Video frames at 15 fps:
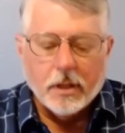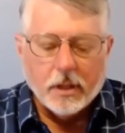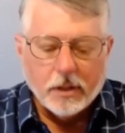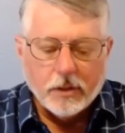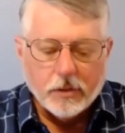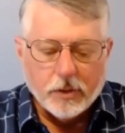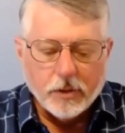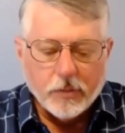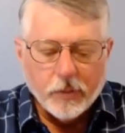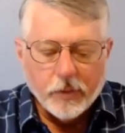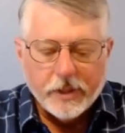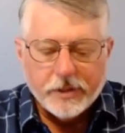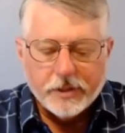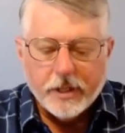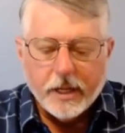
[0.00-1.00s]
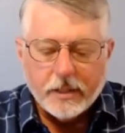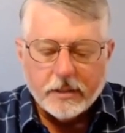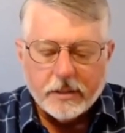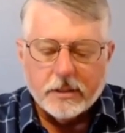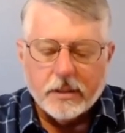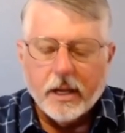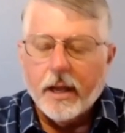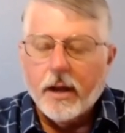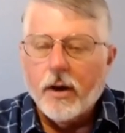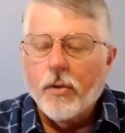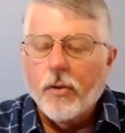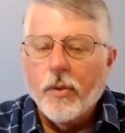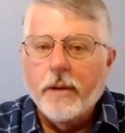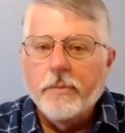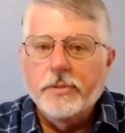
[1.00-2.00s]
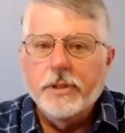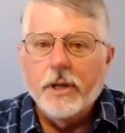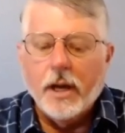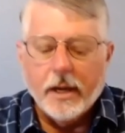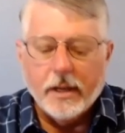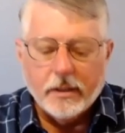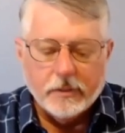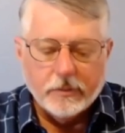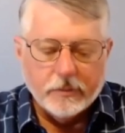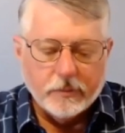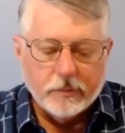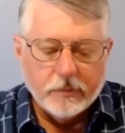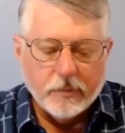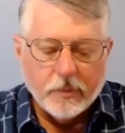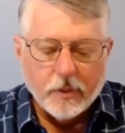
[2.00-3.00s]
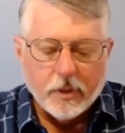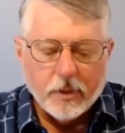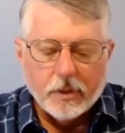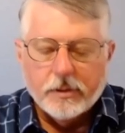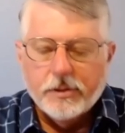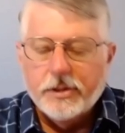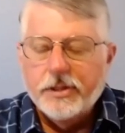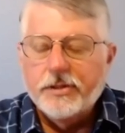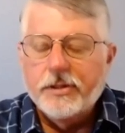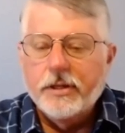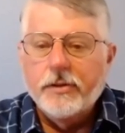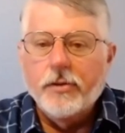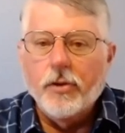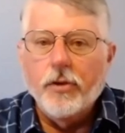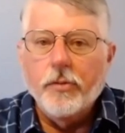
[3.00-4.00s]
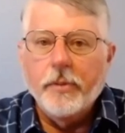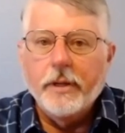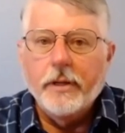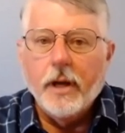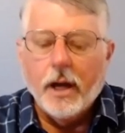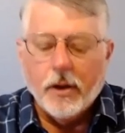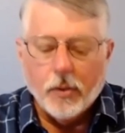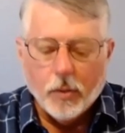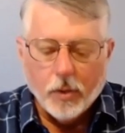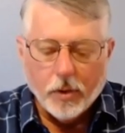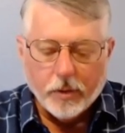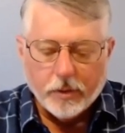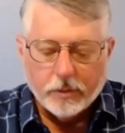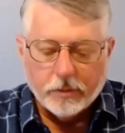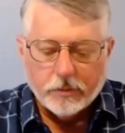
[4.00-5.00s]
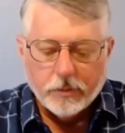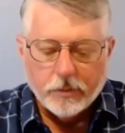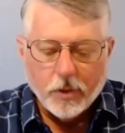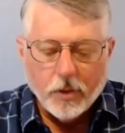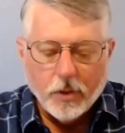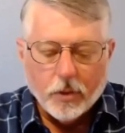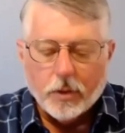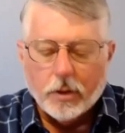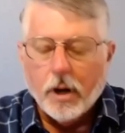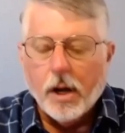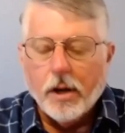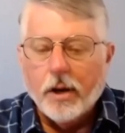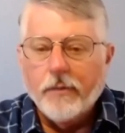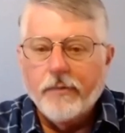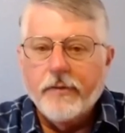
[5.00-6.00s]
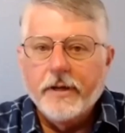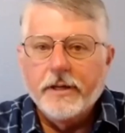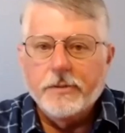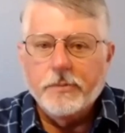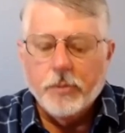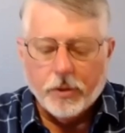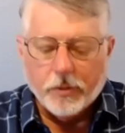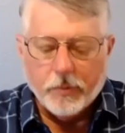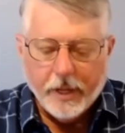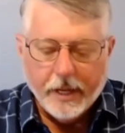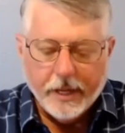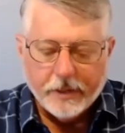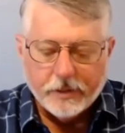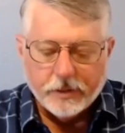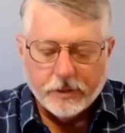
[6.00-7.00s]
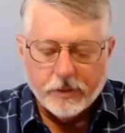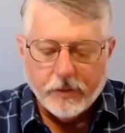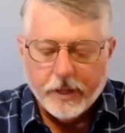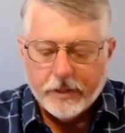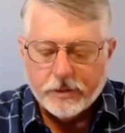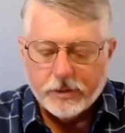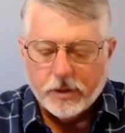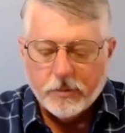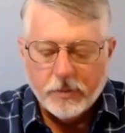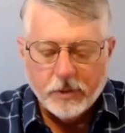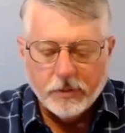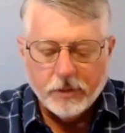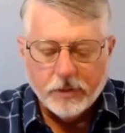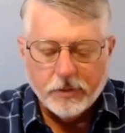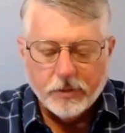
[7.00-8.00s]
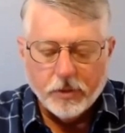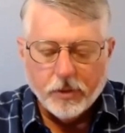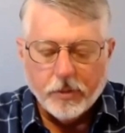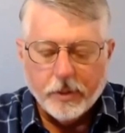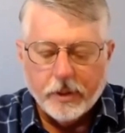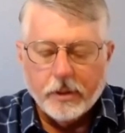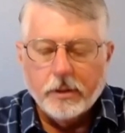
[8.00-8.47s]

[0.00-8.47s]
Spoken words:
You can reach us at our website, gcderby.org, or on our Facebook page, Grace Communion Derby.